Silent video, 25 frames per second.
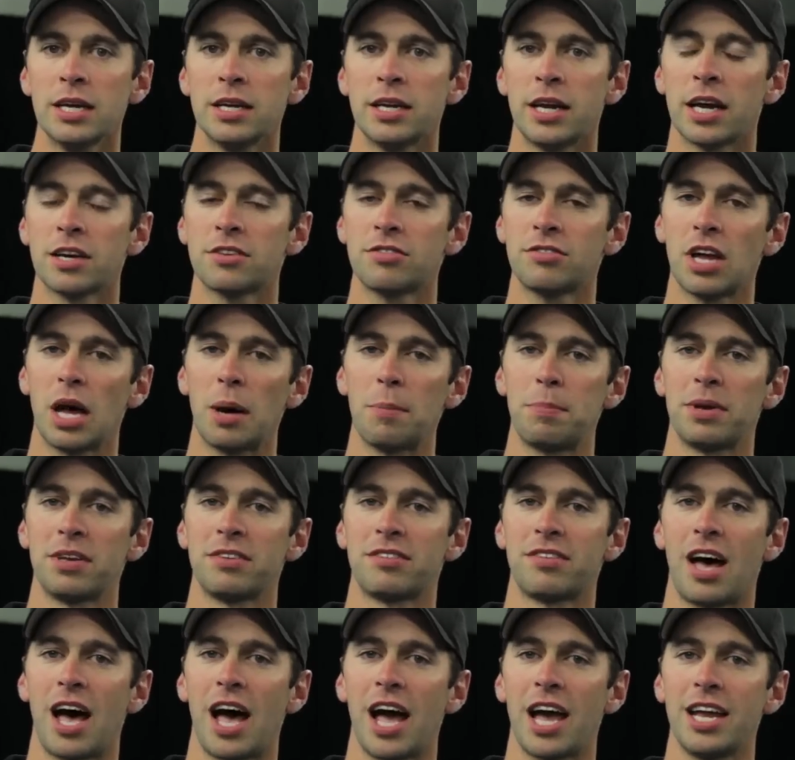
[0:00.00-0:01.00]
Next up
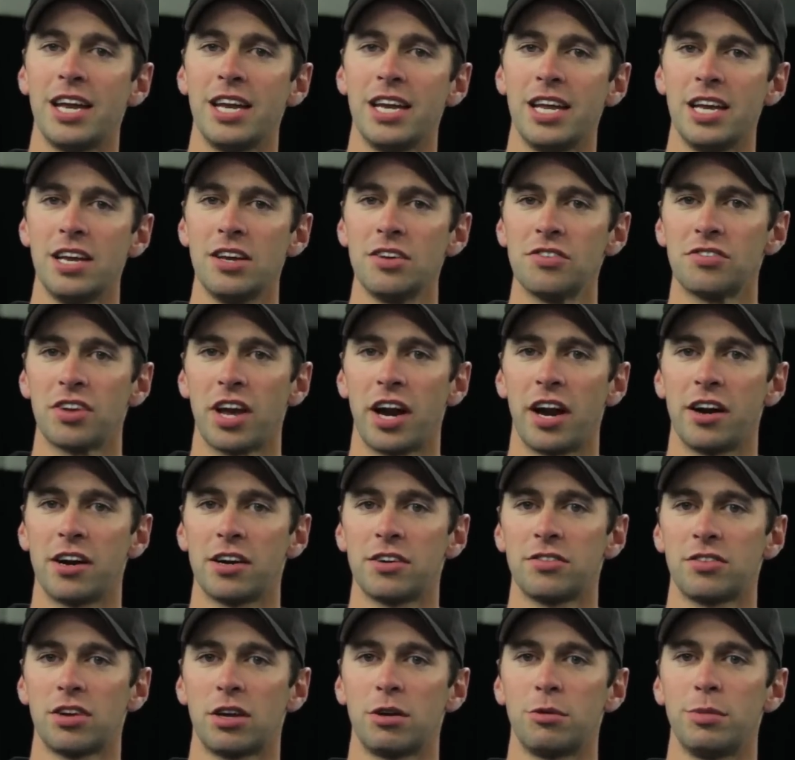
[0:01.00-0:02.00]
is high knees.
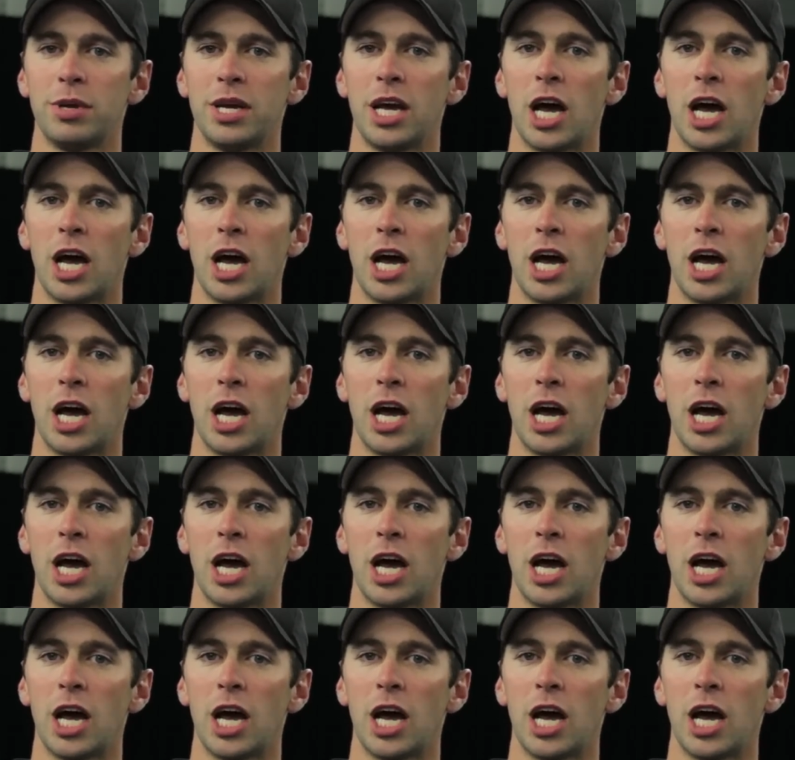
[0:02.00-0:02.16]
Eric's going to